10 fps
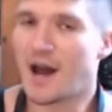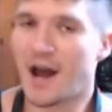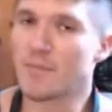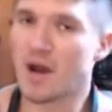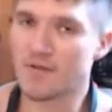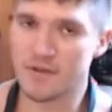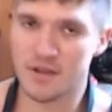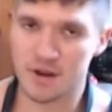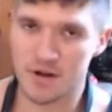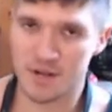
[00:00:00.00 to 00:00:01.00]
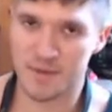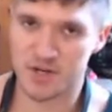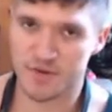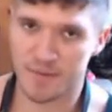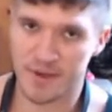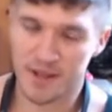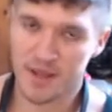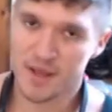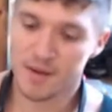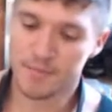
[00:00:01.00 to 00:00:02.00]
I'm not really learning much from it.
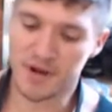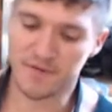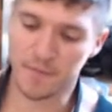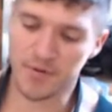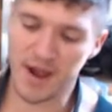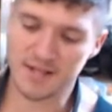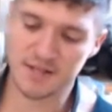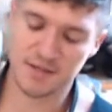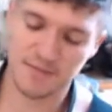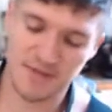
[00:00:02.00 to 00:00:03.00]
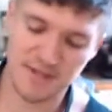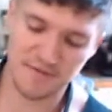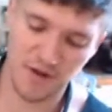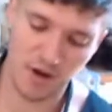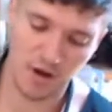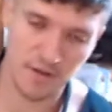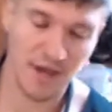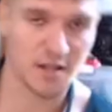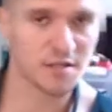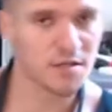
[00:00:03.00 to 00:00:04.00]
But if I'm practicing something difficult
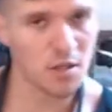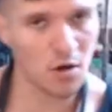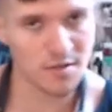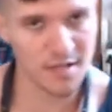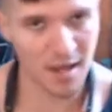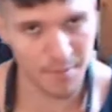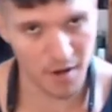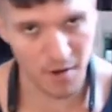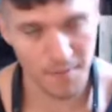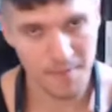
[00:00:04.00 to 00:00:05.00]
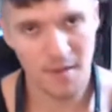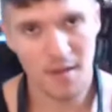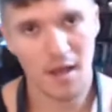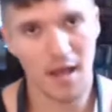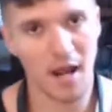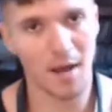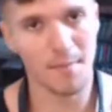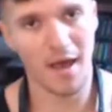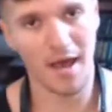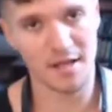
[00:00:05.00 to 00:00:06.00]
at a slow tempo and
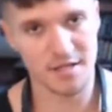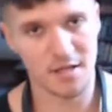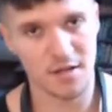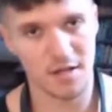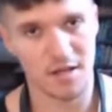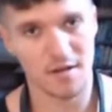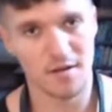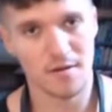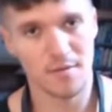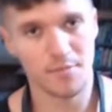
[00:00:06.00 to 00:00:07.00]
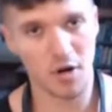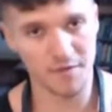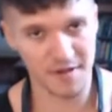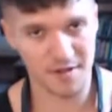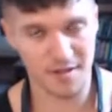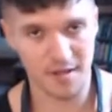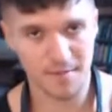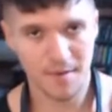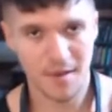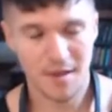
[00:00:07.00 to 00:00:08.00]
I'm executing it perfectly,
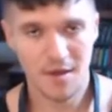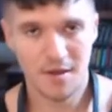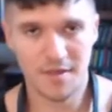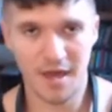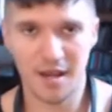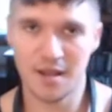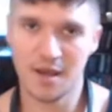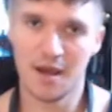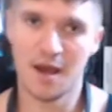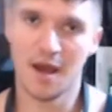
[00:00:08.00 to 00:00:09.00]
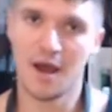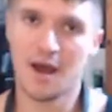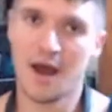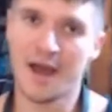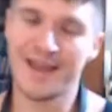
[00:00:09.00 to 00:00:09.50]
then I